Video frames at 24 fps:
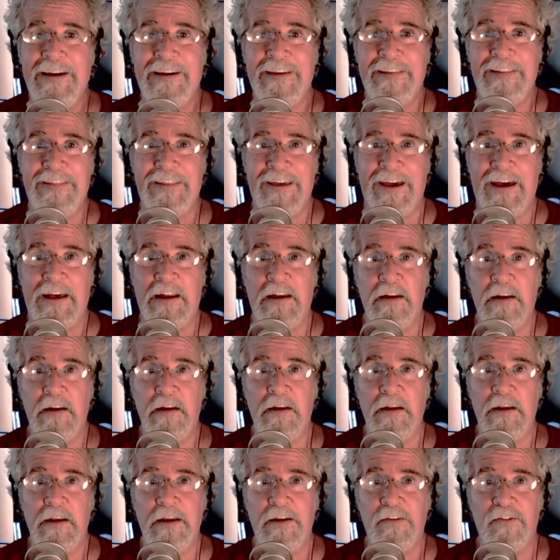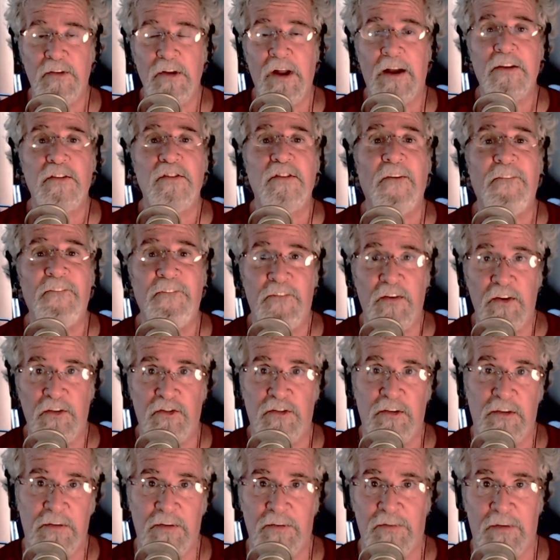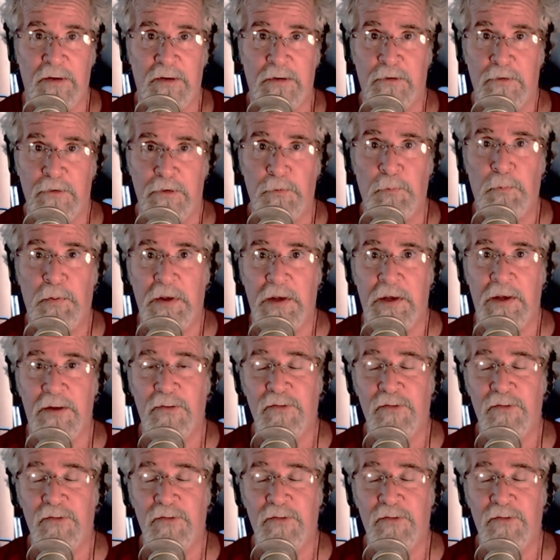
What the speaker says: that it's not as efficient as it could be.